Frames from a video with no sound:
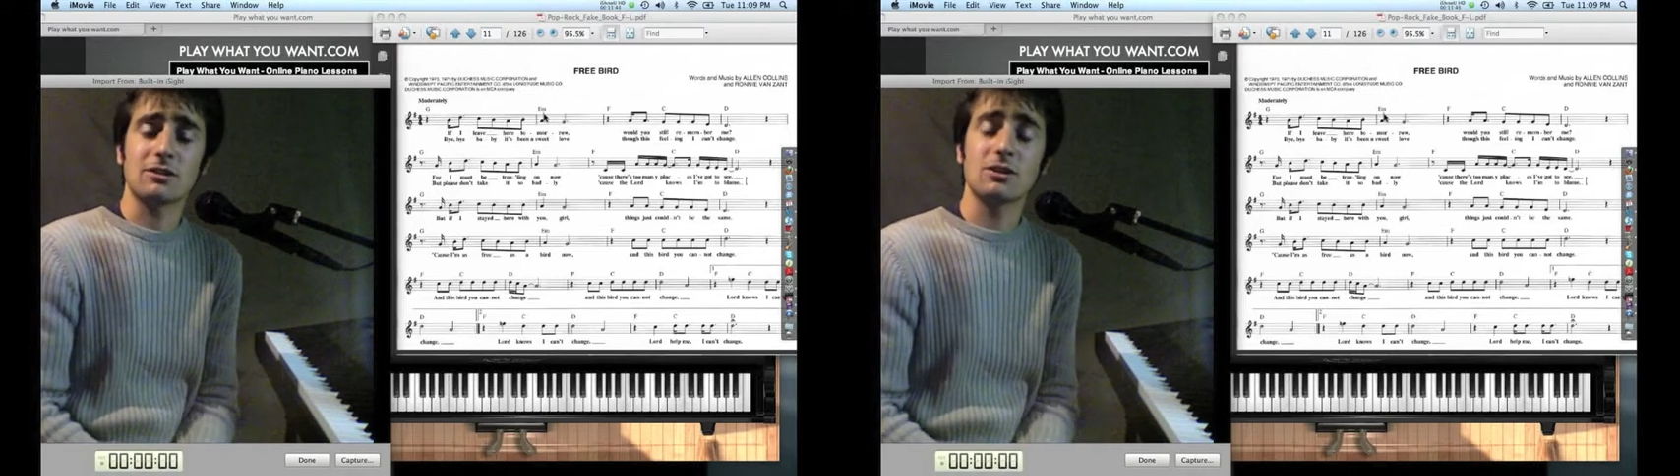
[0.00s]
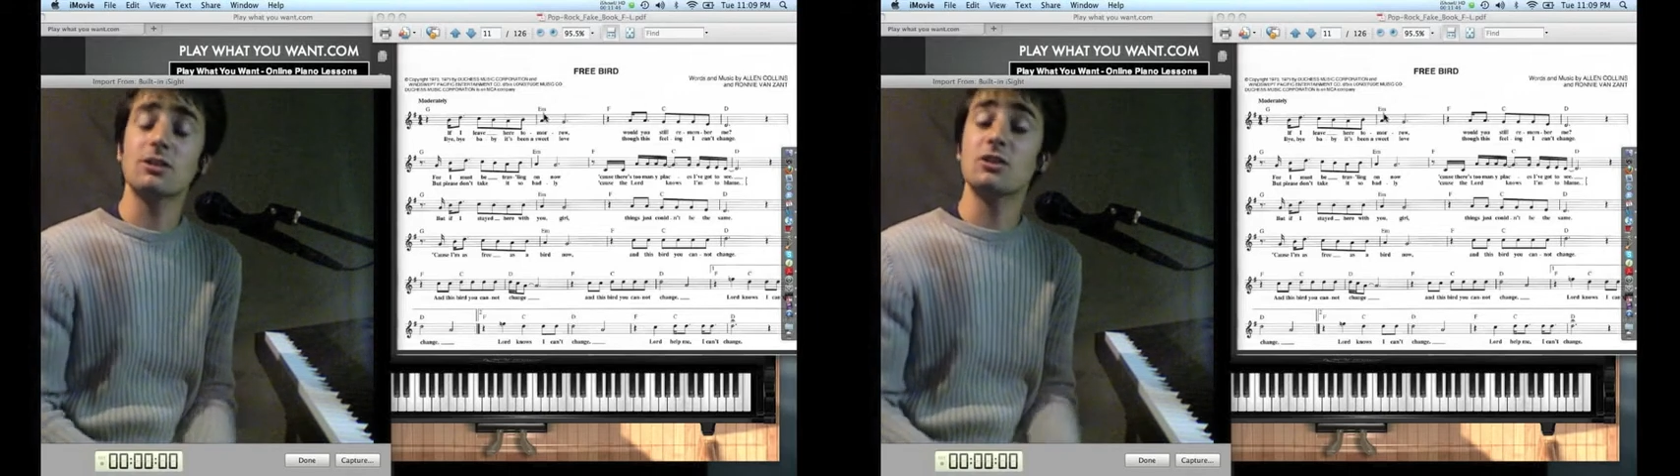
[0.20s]

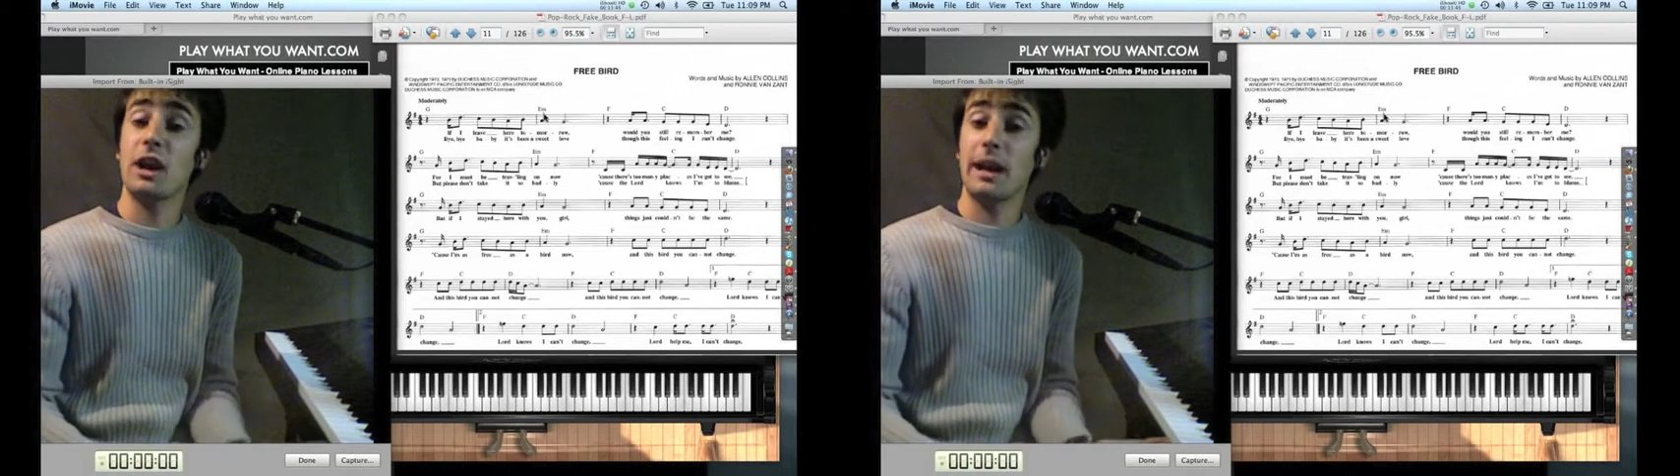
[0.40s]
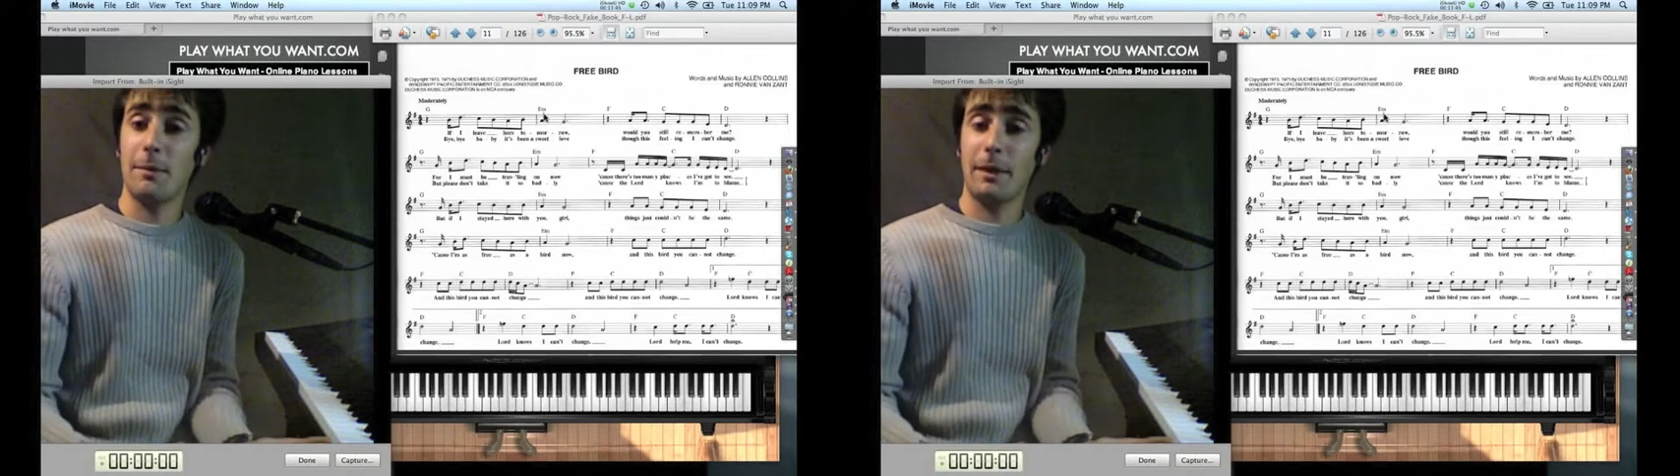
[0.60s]
Just
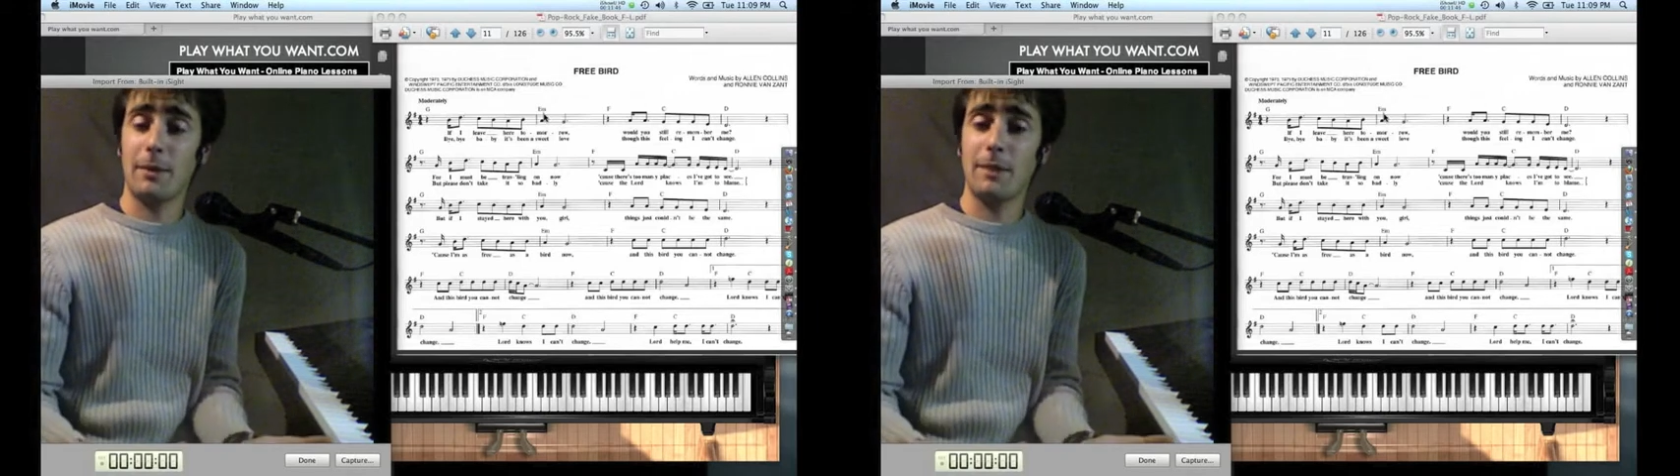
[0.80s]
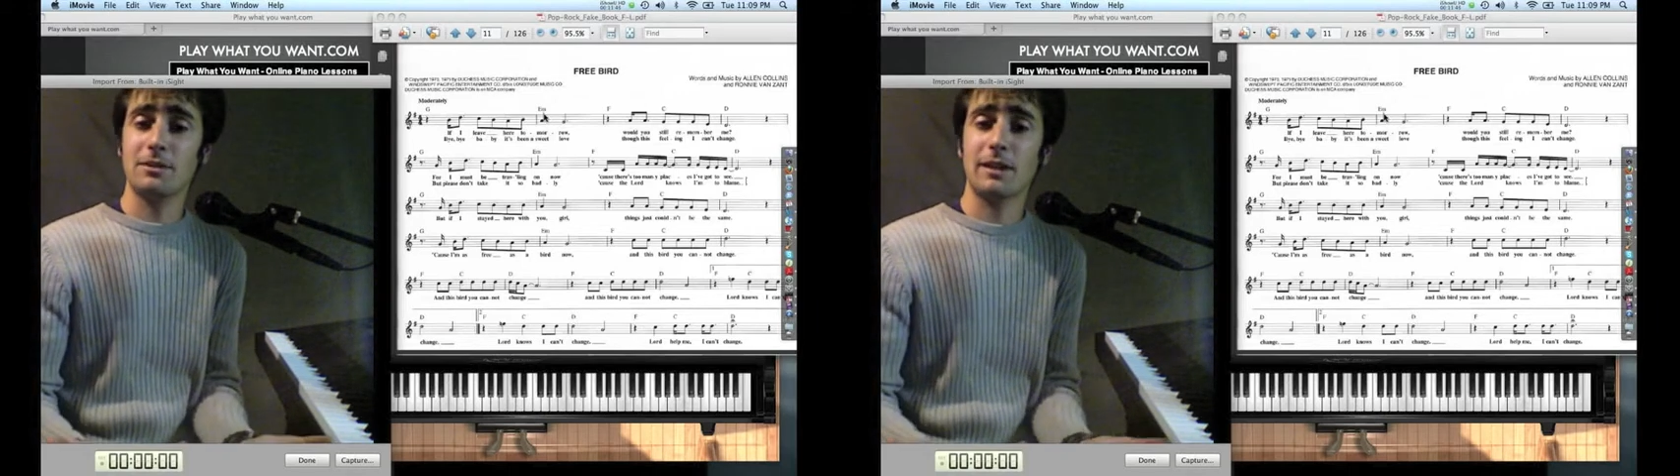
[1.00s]
check out my
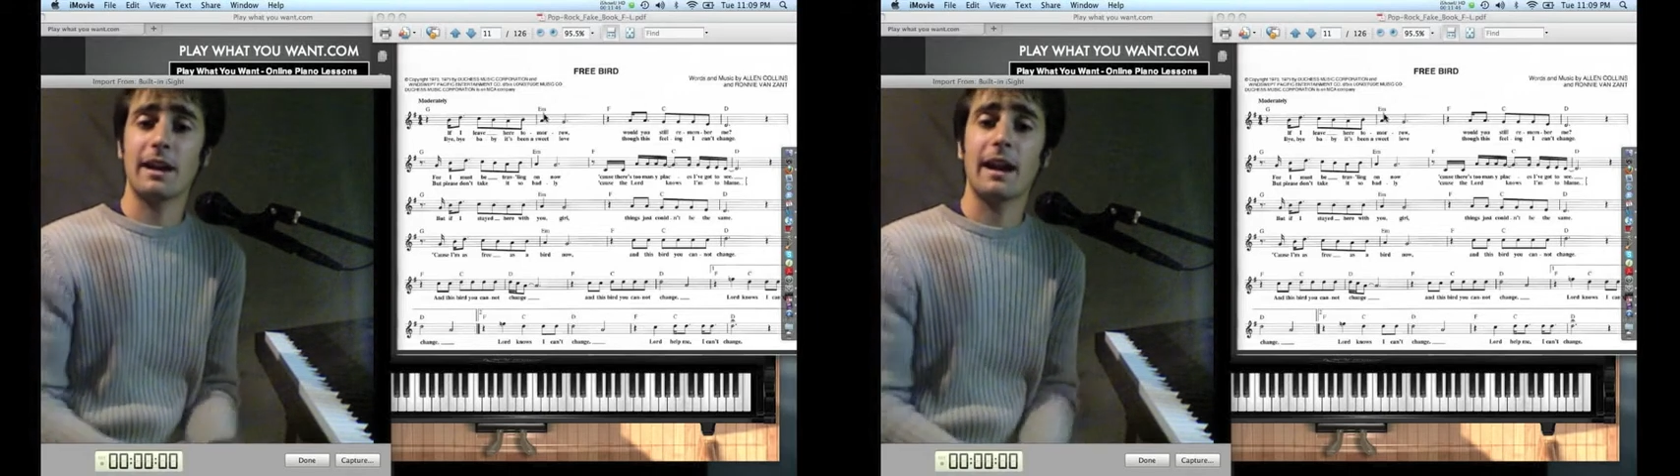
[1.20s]
website